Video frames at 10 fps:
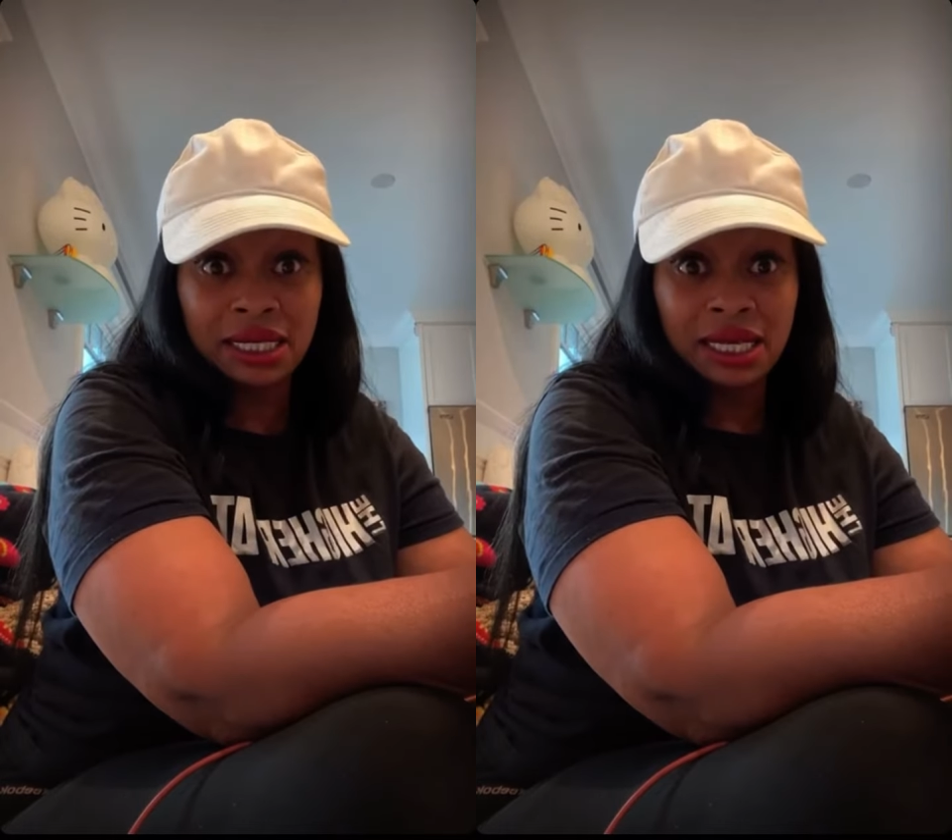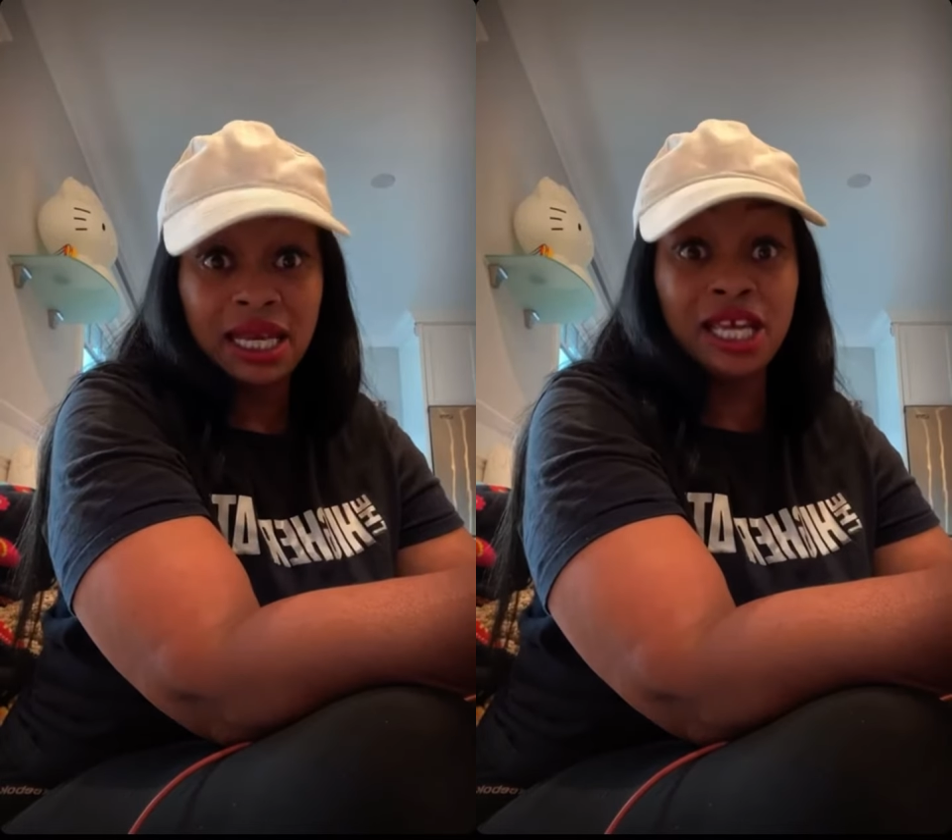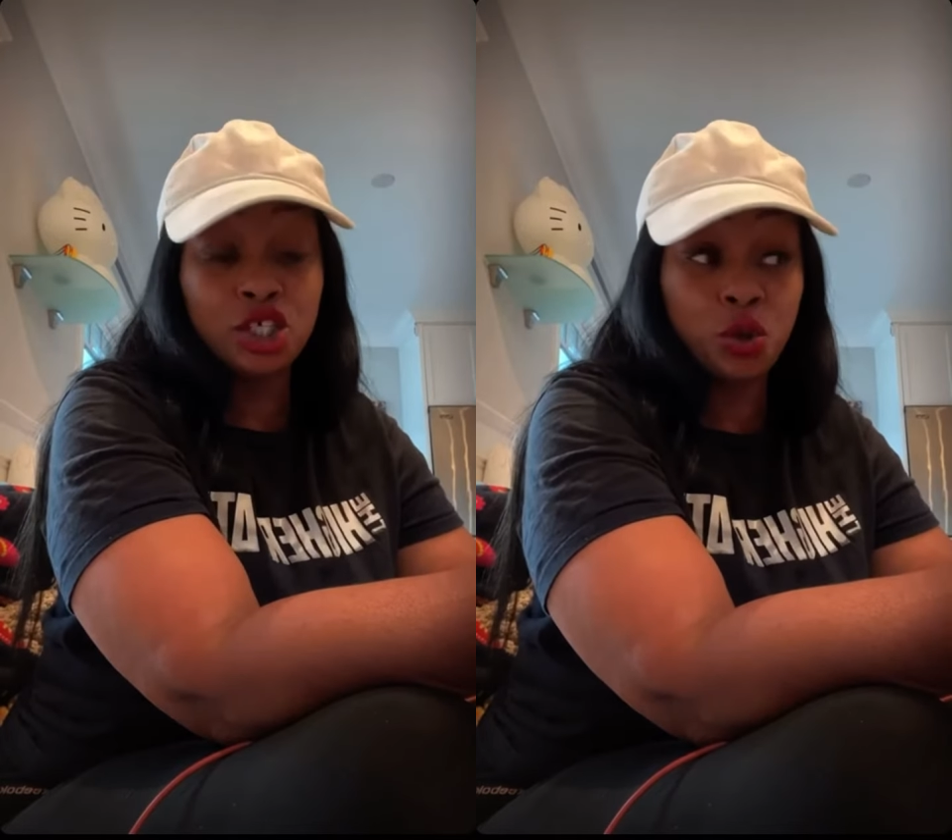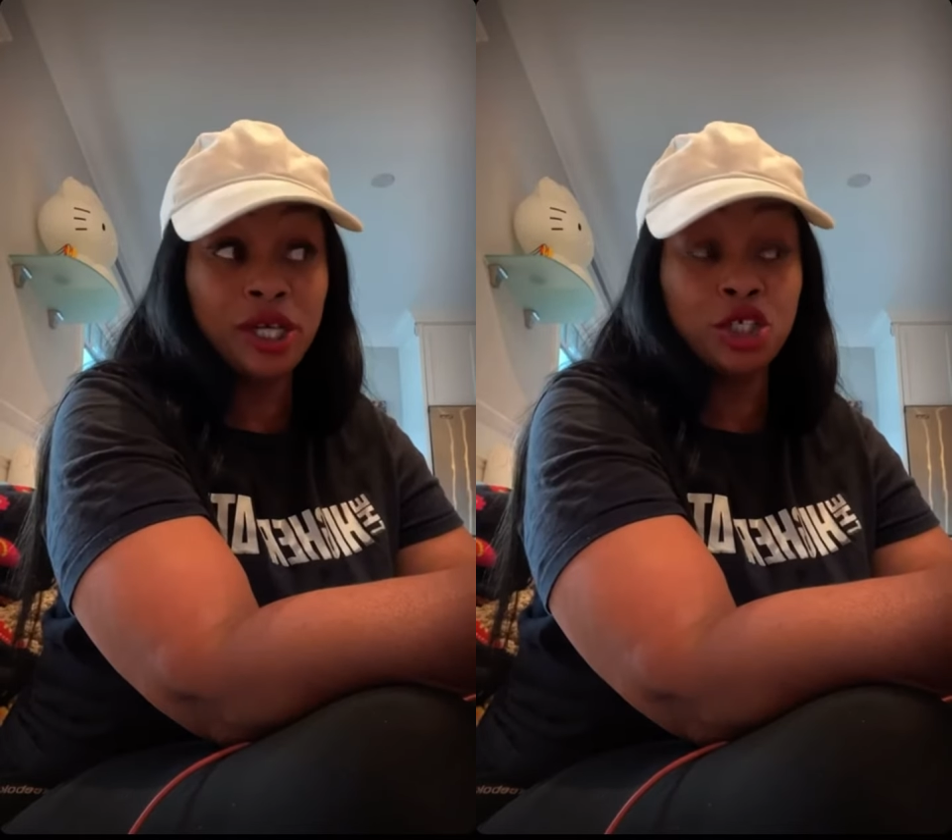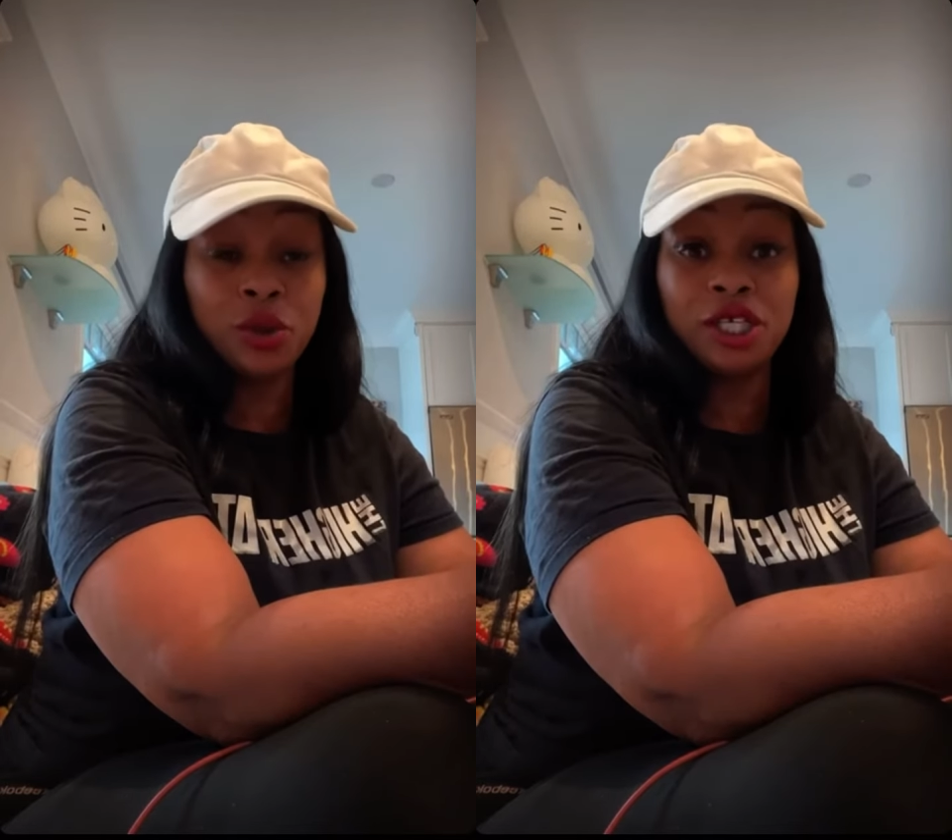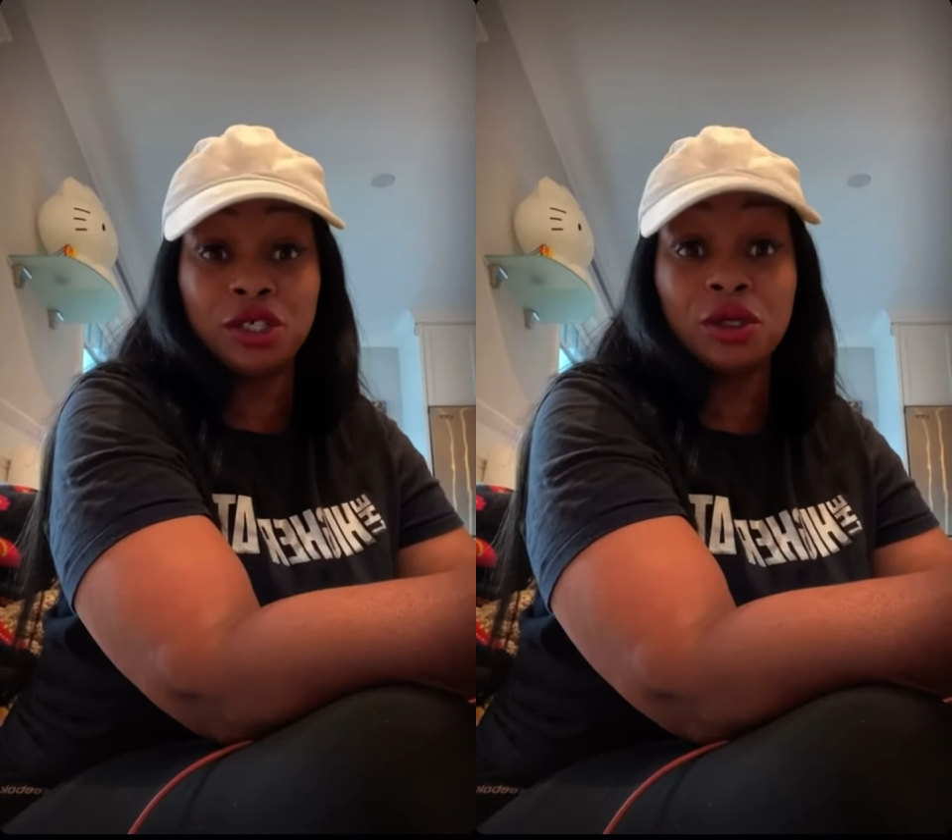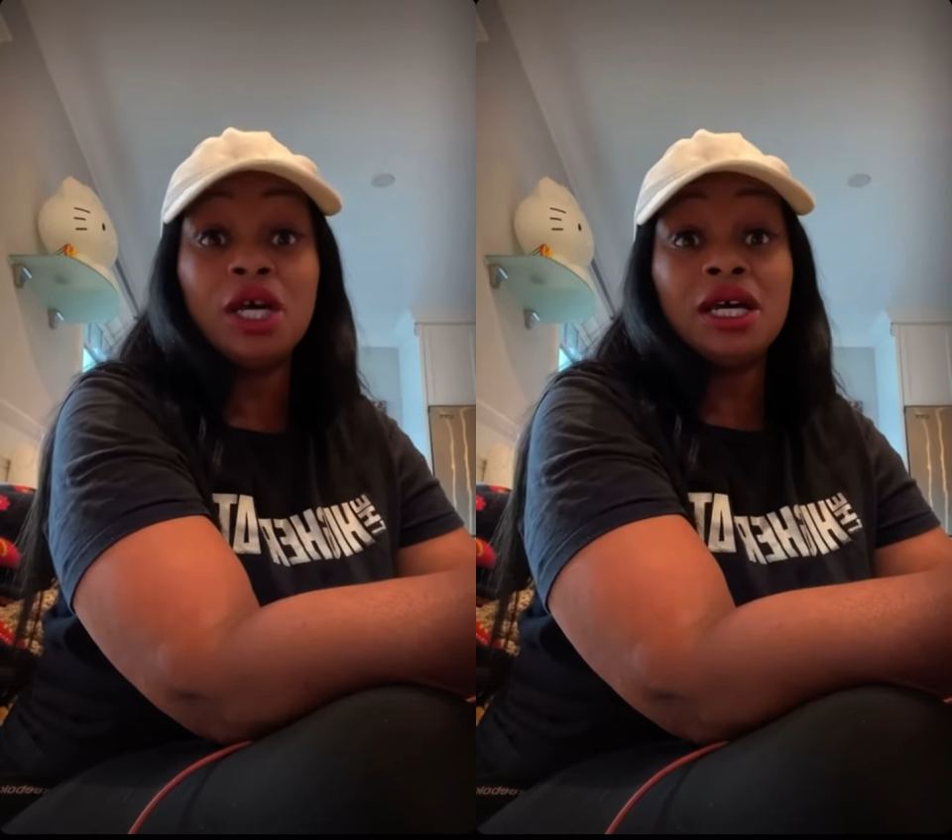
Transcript: in 2022